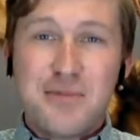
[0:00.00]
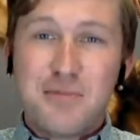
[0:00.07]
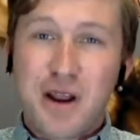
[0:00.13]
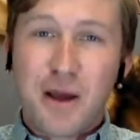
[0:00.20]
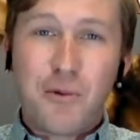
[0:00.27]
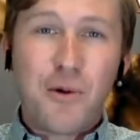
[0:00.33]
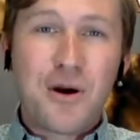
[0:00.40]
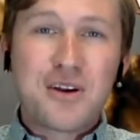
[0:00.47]

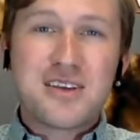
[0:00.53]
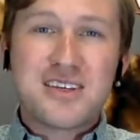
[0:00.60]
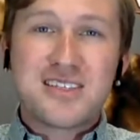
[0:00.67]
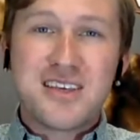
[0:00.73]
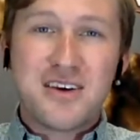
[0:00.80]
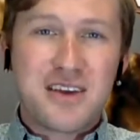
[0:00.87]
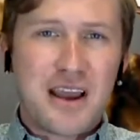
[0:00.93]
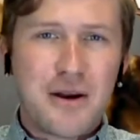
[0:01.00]
But I wanted to
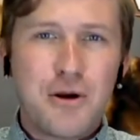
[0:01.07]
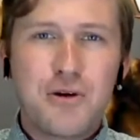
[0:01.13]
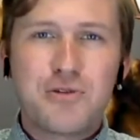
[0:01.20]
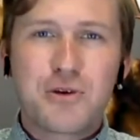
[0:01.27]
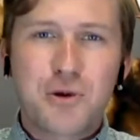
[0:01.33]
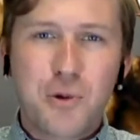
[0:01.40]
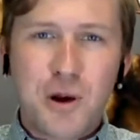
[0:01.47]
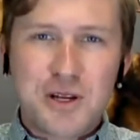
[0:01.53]
tell you, I
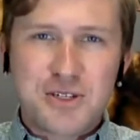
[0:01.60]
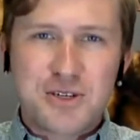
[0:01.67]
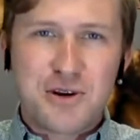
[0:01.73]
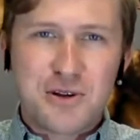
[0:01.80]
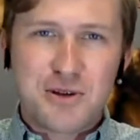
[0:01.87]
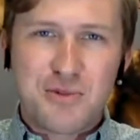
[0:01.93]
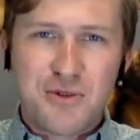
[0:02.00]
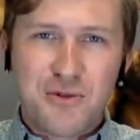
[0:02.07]
heard the yeah. question
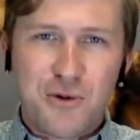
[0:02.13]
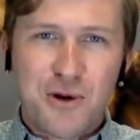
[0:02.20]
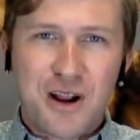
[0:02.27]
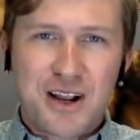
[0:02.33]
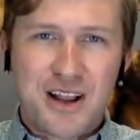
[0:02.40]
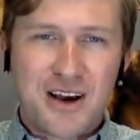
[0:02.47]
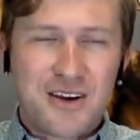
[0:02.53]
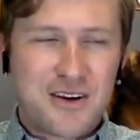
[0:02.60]
earlier before
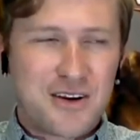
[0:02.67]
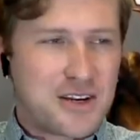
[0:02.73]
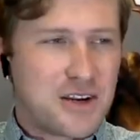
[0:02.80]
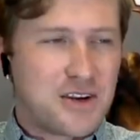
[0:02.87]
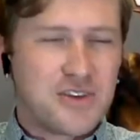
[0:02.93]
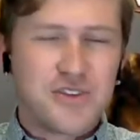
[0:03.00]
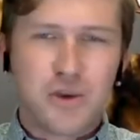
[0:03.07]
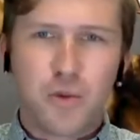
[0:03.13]
I got on
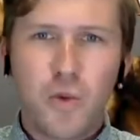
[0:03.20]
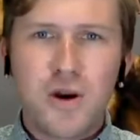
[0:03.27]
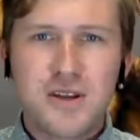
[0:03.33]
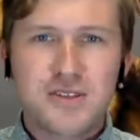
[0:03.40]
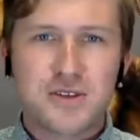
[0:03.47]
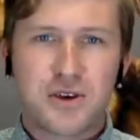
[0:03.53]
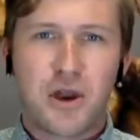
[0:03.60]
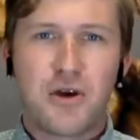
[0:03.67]
here. You said, what
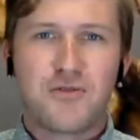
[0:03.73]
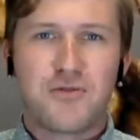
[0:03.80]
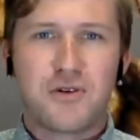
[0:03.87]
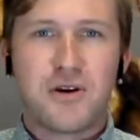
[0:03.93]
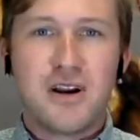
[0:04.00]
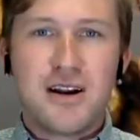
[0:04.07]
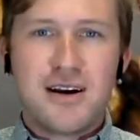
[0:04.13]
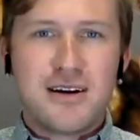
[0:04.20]
is a
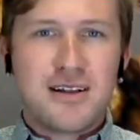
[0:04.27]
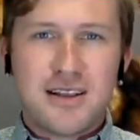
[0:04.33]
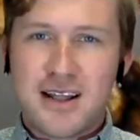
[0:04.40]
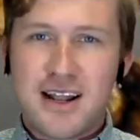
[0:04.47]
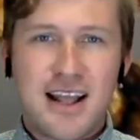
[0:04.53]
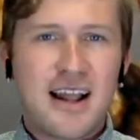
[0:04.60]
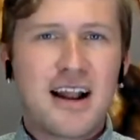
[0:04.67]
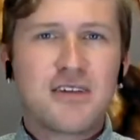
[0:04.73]
gopher? Uh-huh.
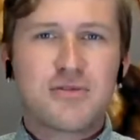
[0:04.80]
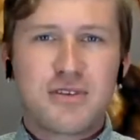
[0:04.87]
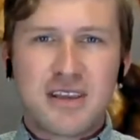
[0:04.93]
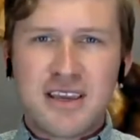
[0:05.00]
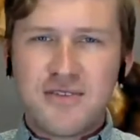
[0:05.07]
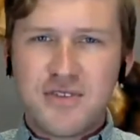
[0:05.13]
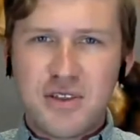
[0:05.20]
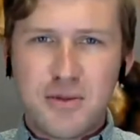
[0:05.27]
And I'll
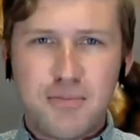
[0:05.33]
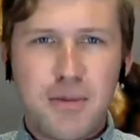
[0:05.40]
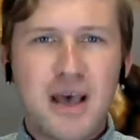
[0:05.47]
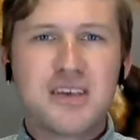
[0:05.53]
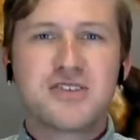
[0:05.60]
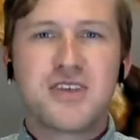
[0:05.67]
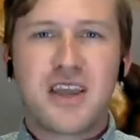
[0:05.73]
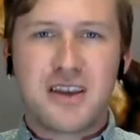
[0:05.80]
give you the
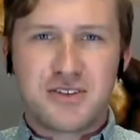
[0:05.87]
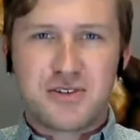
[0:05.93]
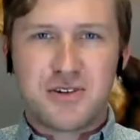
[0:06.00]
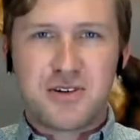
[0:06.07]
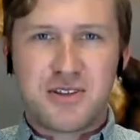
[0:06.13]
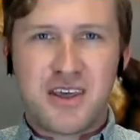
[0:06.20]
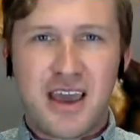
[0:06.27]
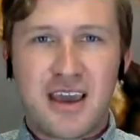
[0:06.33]
best
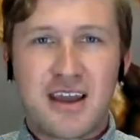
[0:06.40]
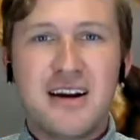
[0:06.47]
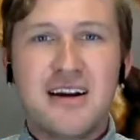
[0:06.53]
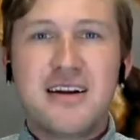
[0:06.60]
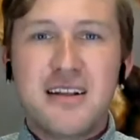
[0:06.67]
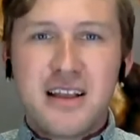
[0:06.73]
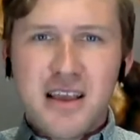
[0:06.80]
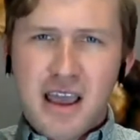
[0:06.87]
answer to that.
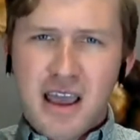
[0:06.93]
Yep.